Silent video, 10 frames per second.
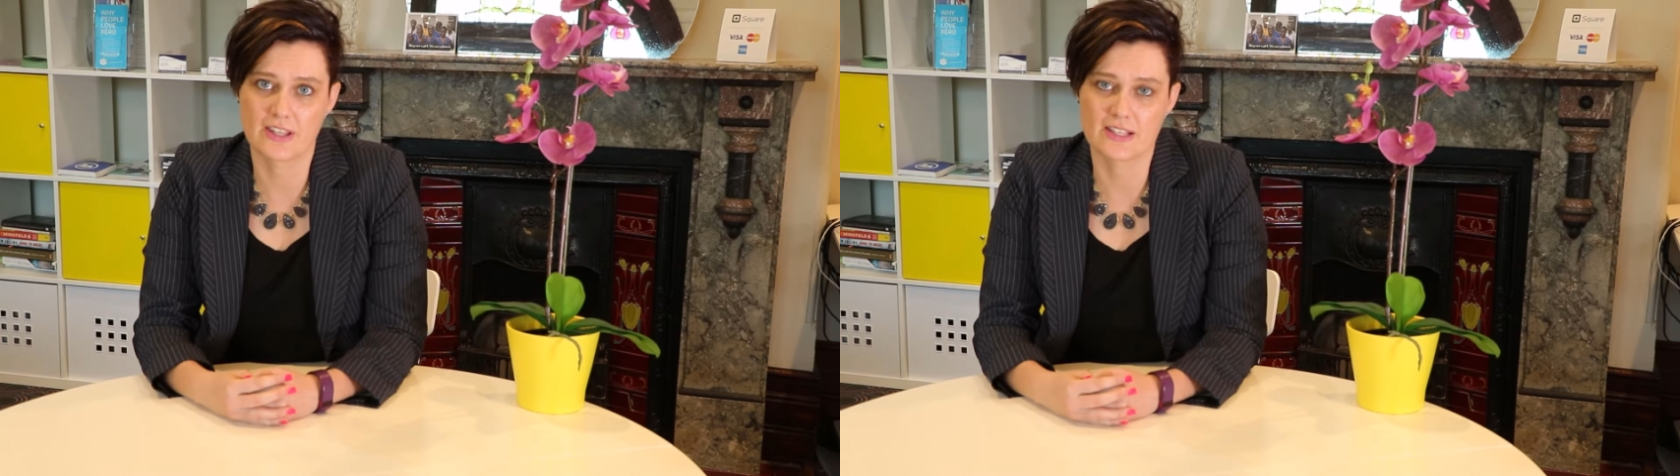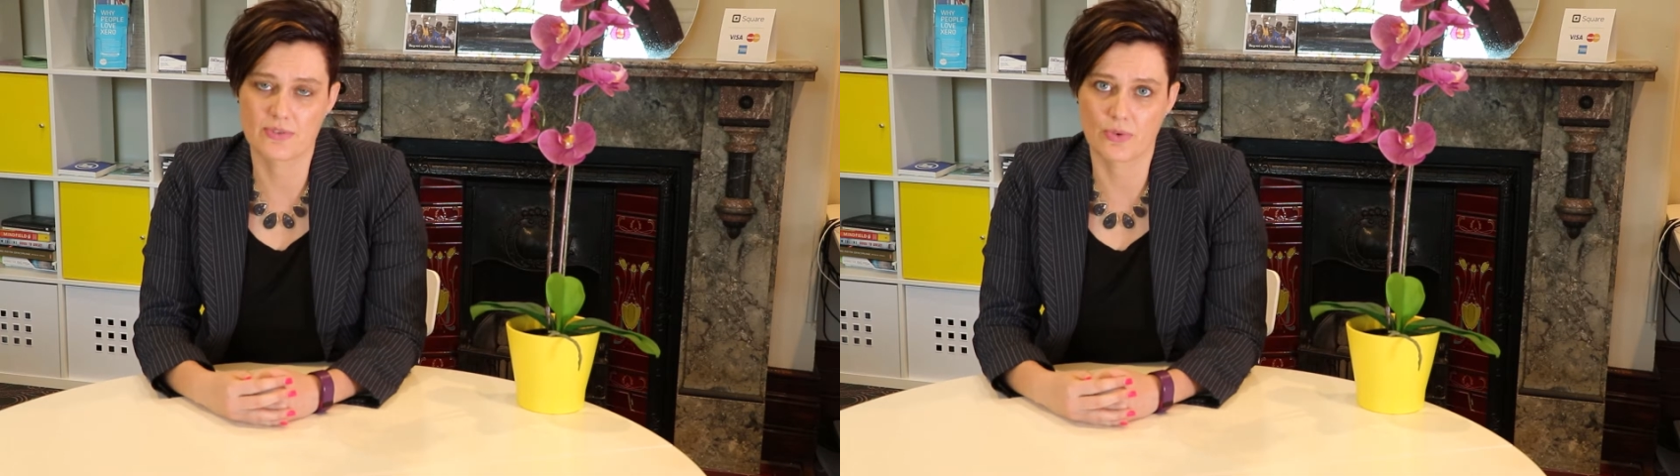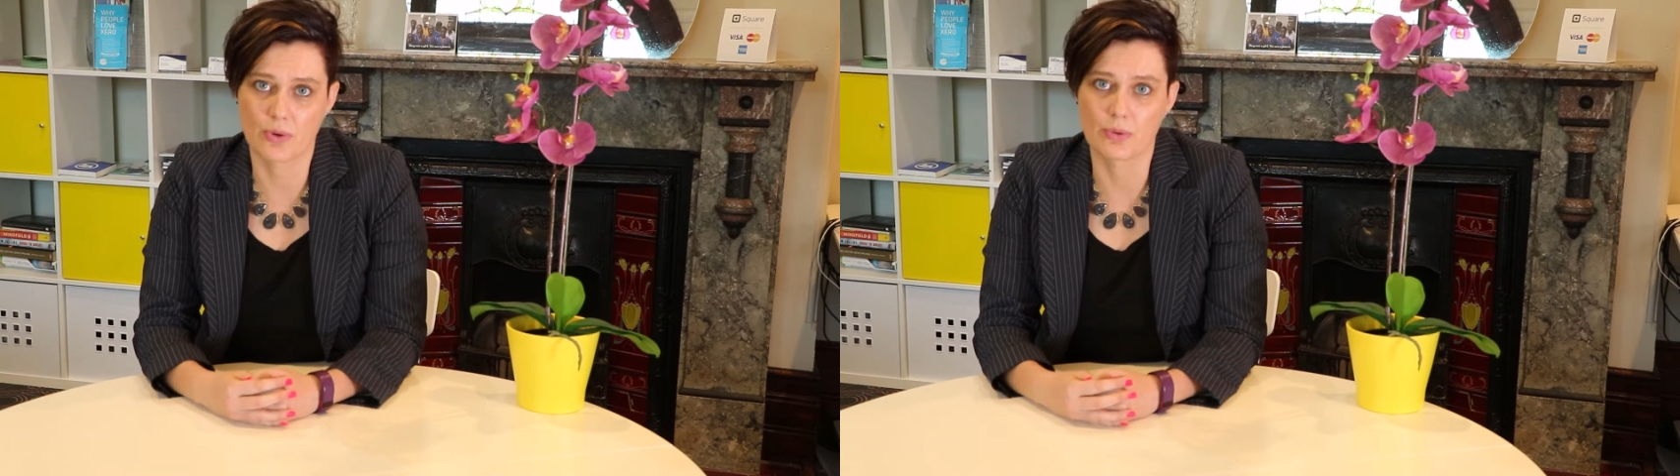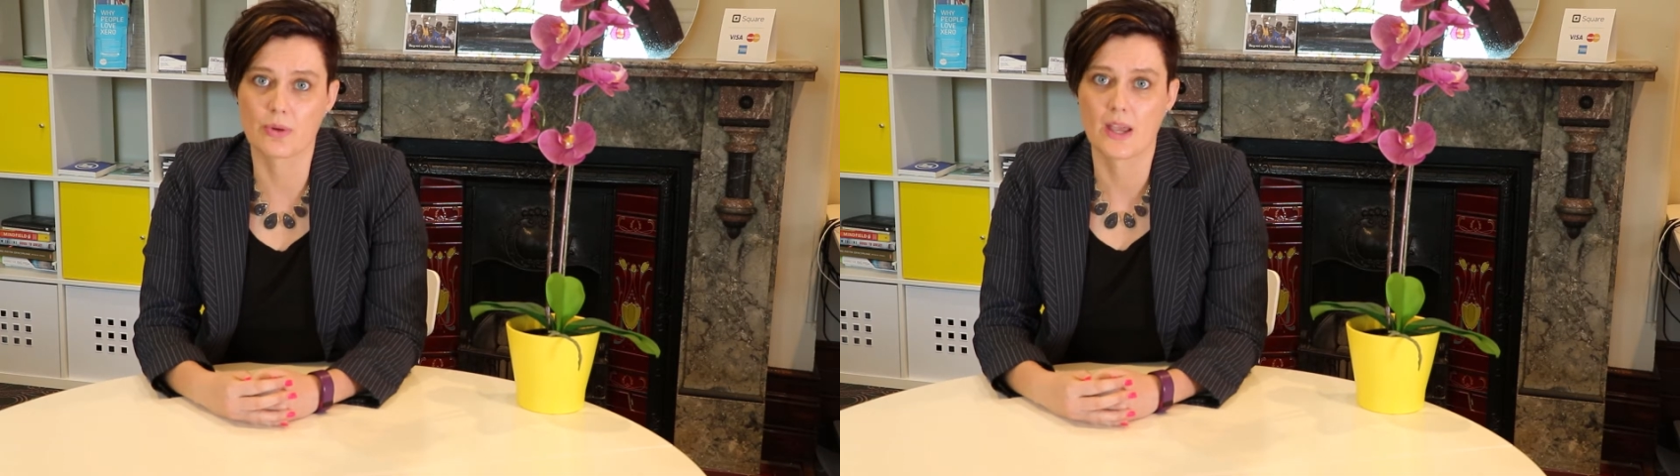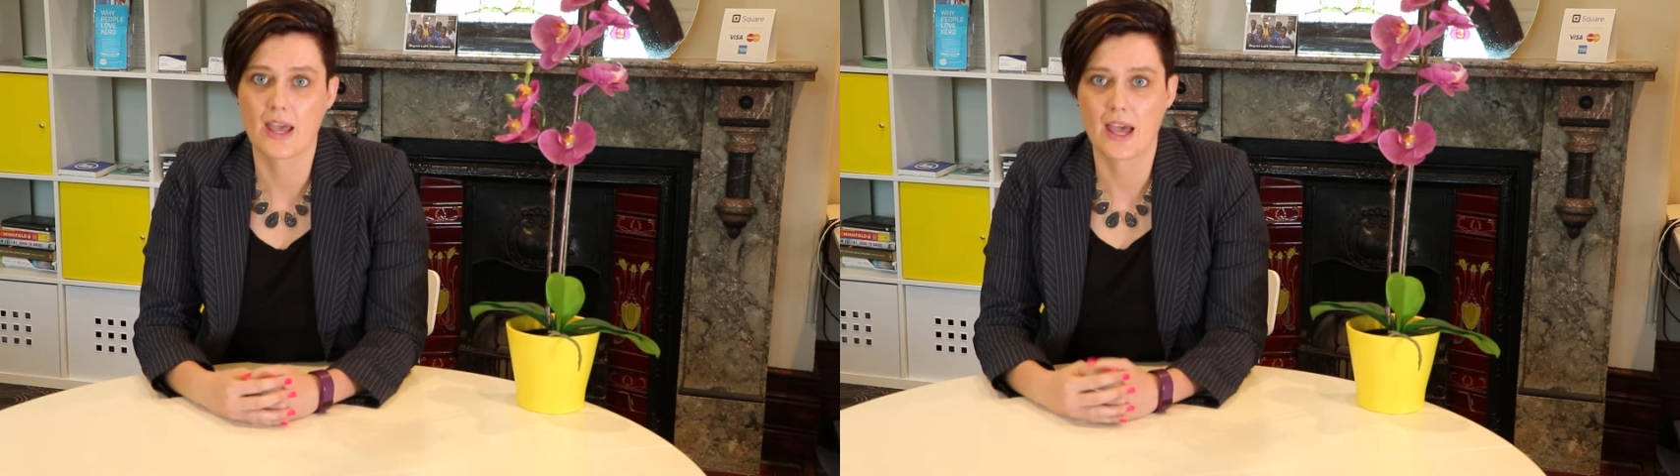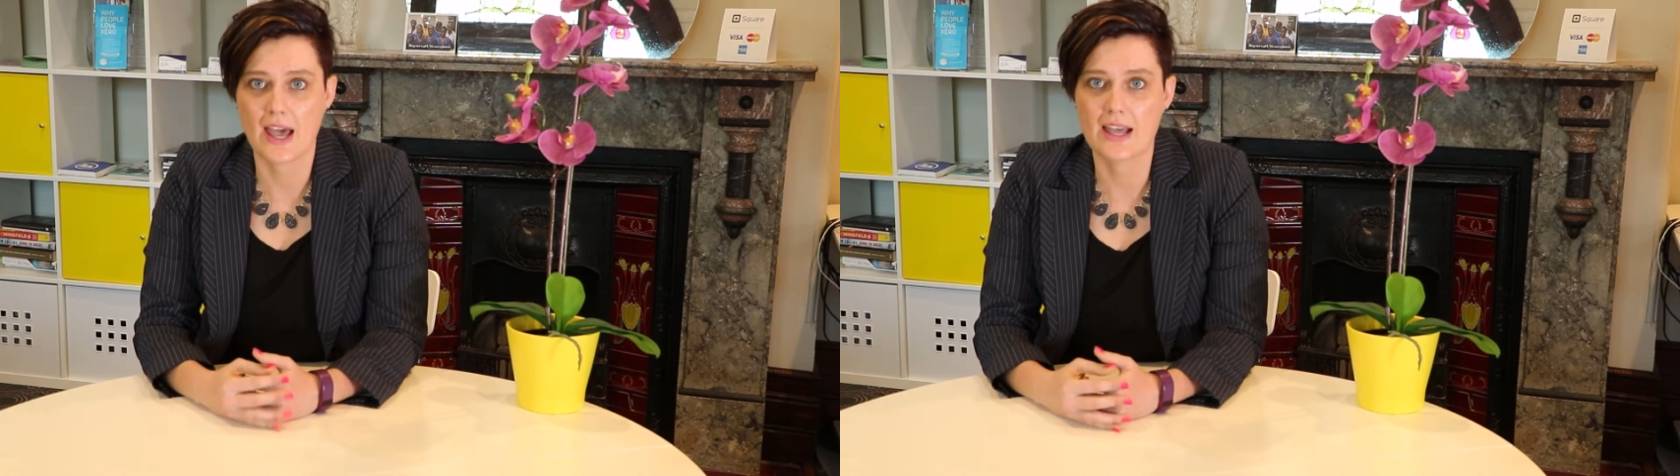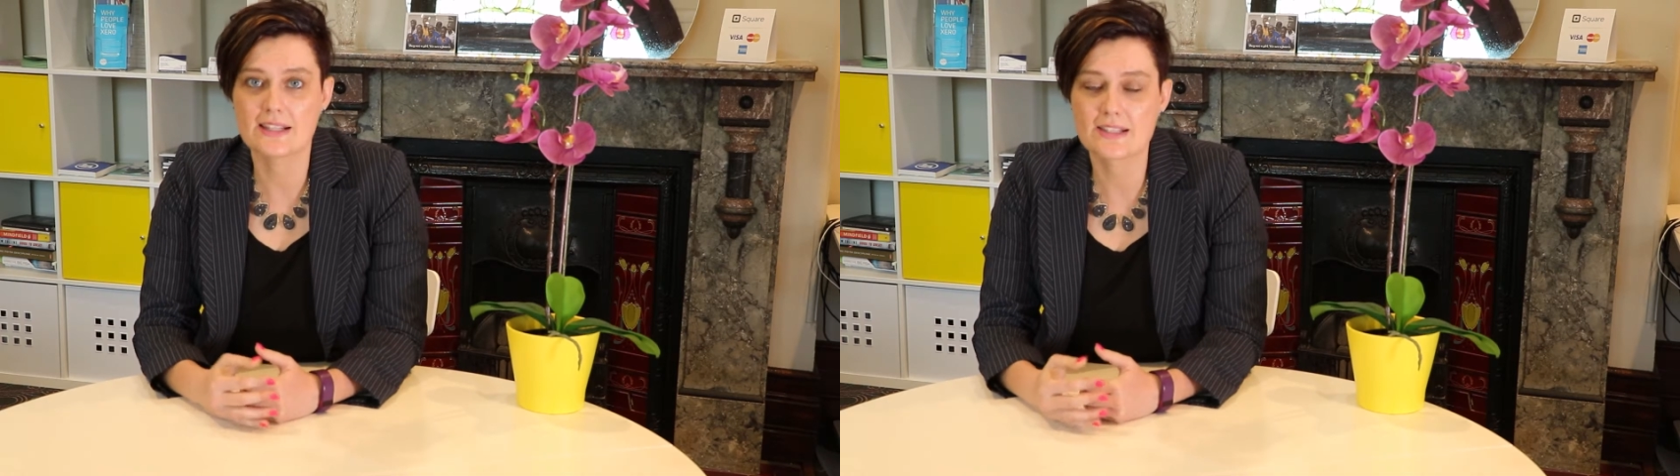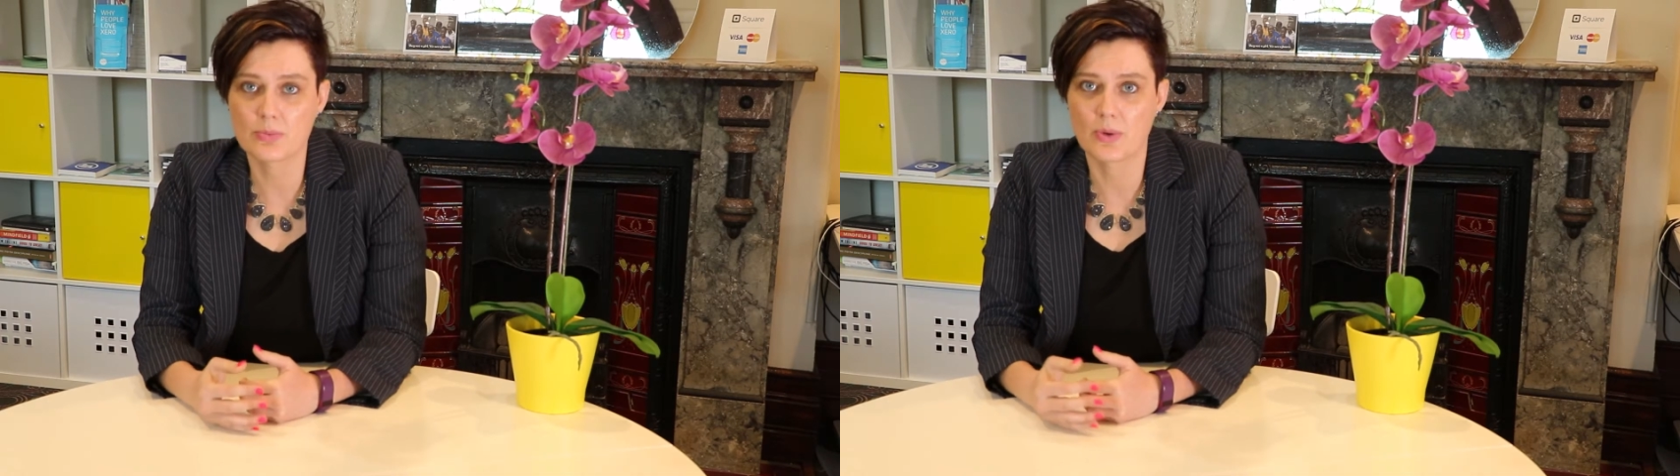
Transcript: this role as and